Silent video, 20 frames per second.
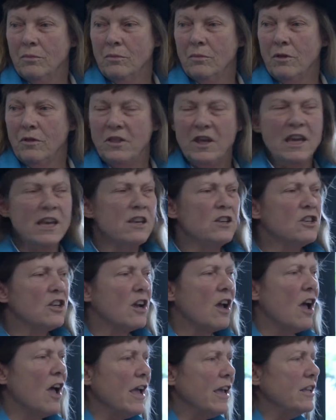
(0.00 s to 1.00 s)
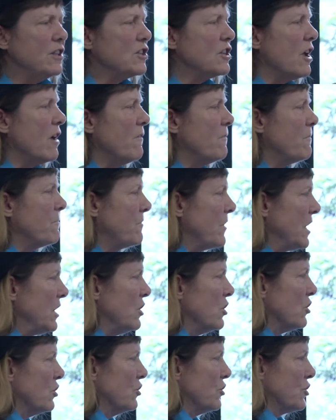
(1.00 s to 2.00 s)
These kinds of
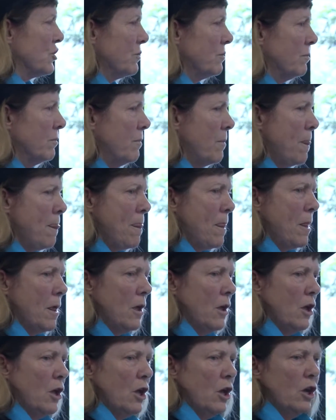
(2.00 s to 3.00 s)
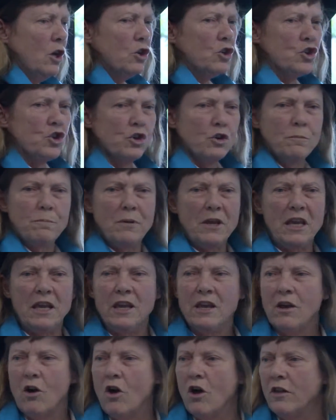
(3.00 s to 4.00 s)
figures should
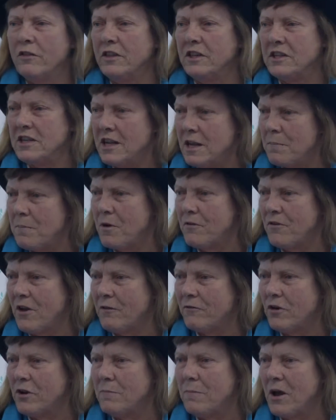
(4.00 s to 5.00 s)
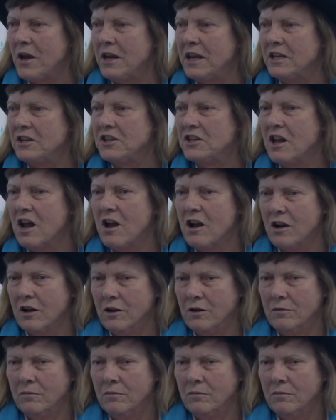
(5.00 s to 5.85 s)
be on the tip of everybody's tongue.